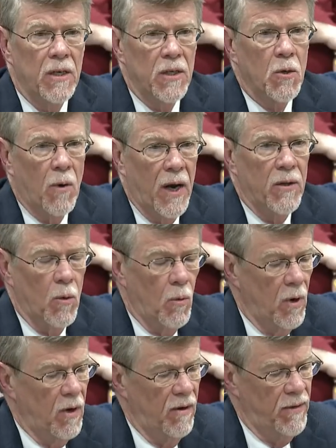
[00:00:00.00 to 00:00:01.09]
discredit the
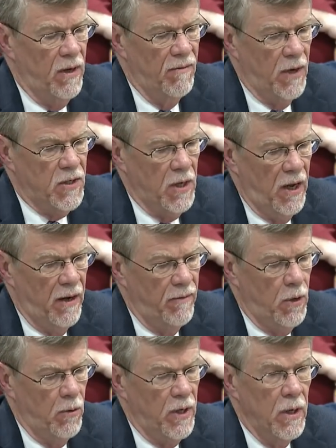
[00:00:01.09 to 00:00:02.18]
work of the investigative
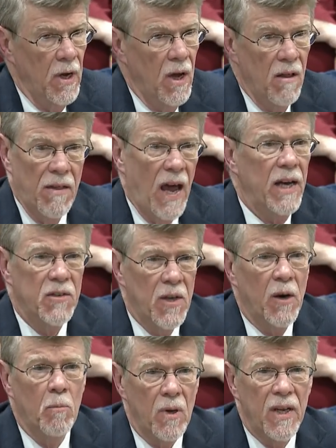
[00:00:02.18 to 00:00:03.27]
unit. That is
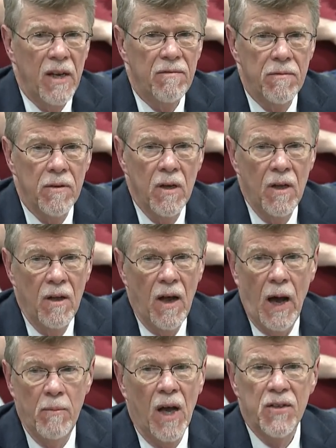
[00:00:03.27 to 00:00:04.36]
their belief.
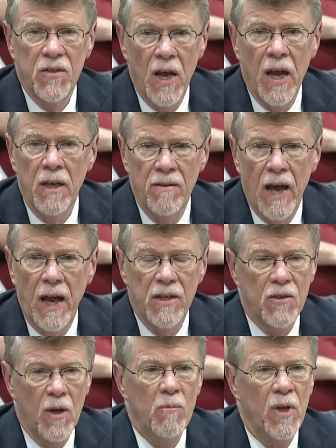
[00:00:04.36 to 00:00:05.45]
I'm not saying that is
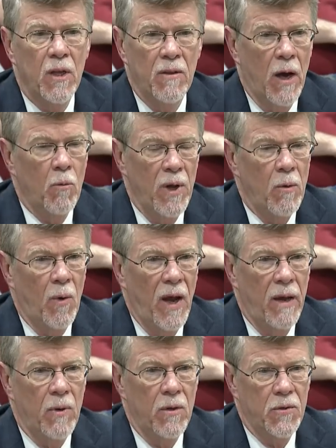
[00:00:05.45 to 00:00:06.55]
something that we were
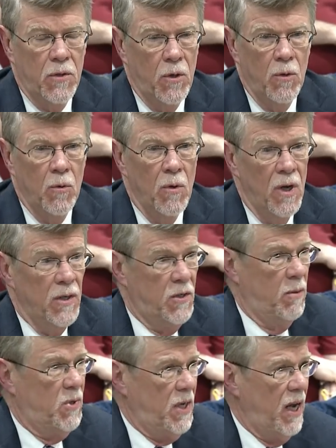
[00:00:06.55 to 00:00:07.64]
able to
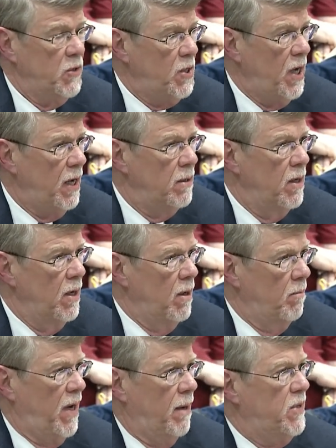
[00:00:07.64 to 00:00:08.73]
substantiate,
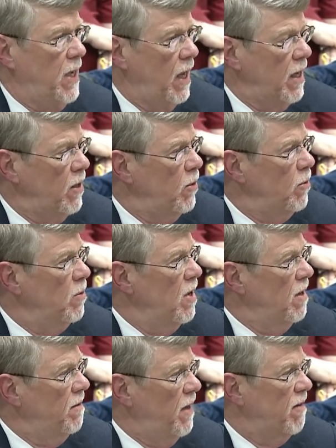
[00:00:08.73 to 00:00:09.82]
but I'm telling you
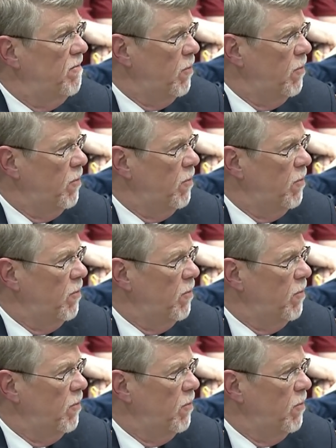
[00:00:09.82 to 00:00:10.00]
that